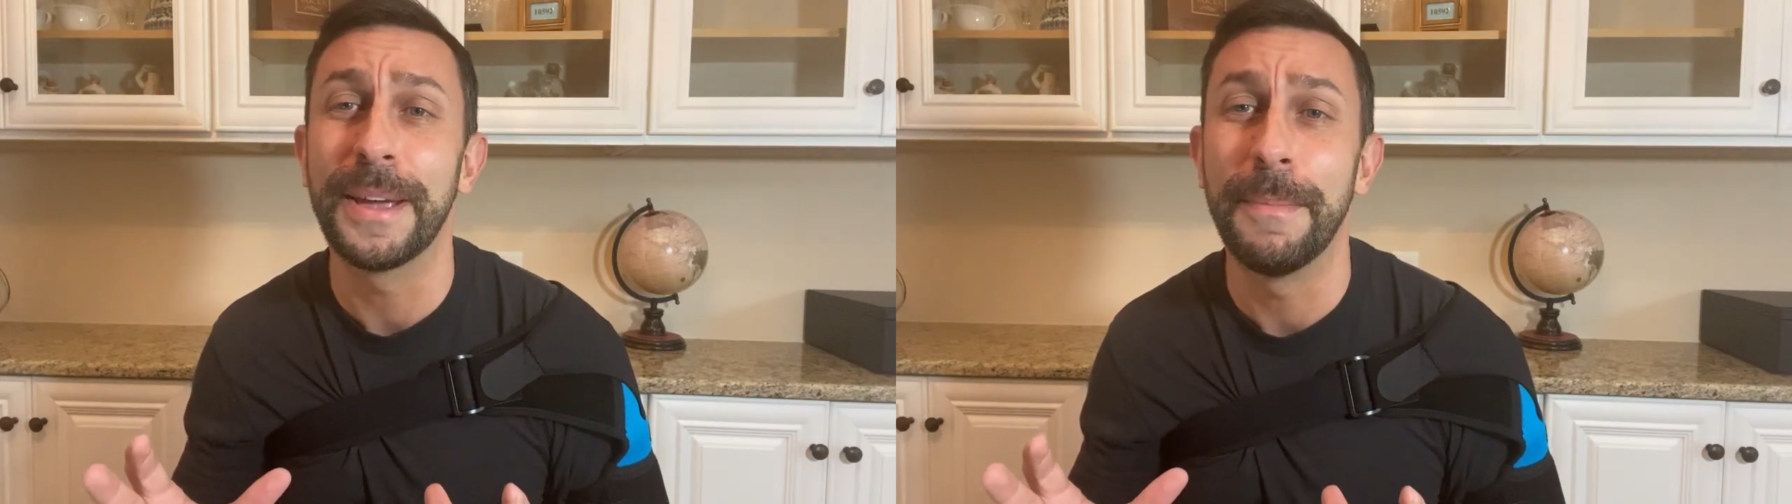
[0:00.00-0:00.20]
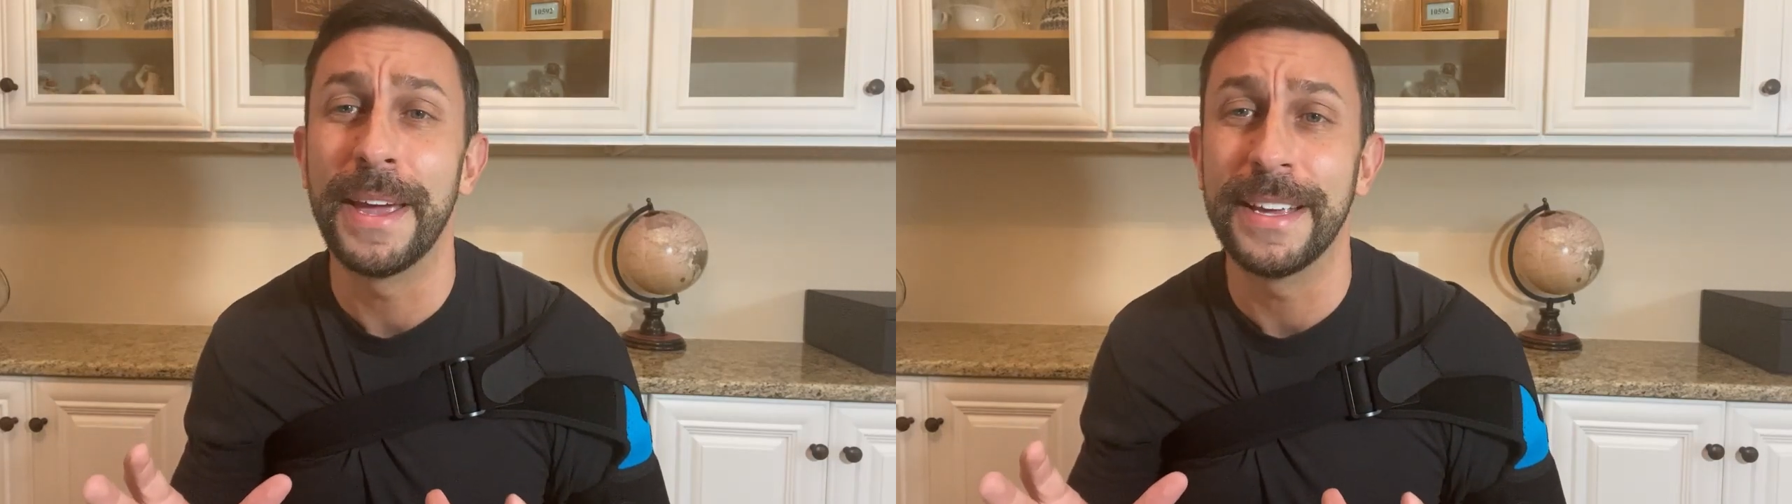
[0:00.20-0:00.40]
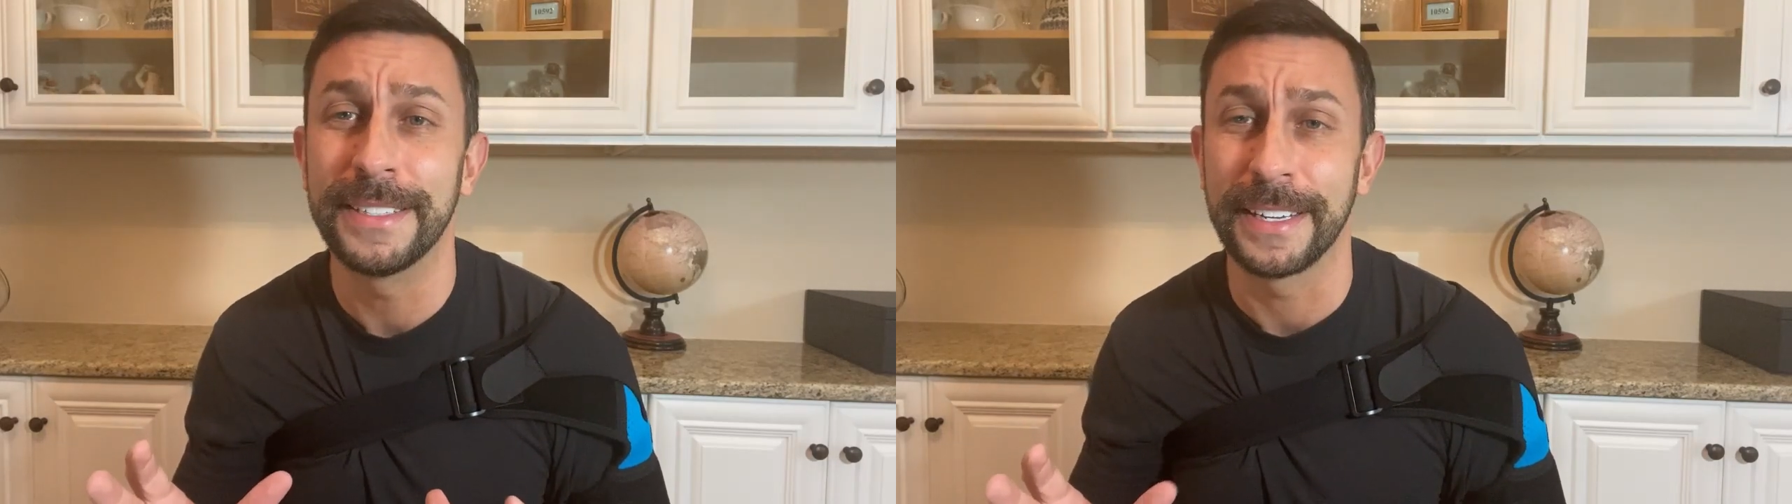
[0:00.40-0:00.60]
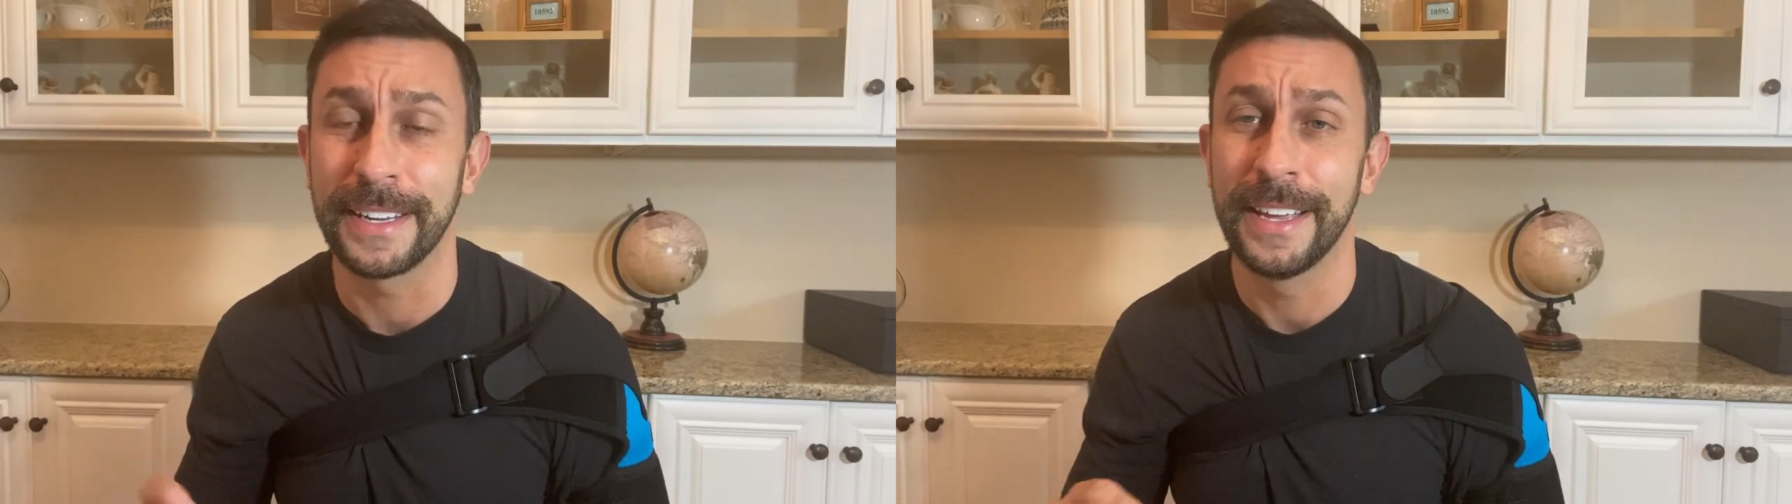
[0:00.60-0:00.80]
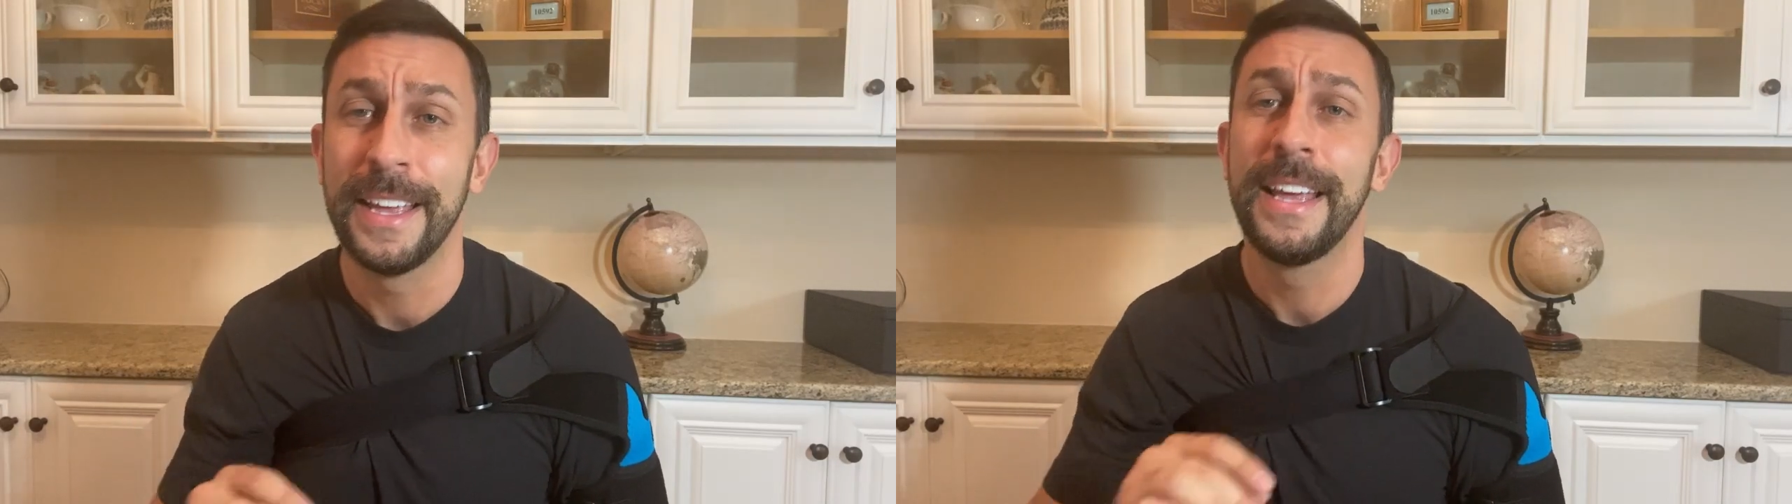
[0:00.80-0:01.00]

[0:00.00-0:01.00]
amazing.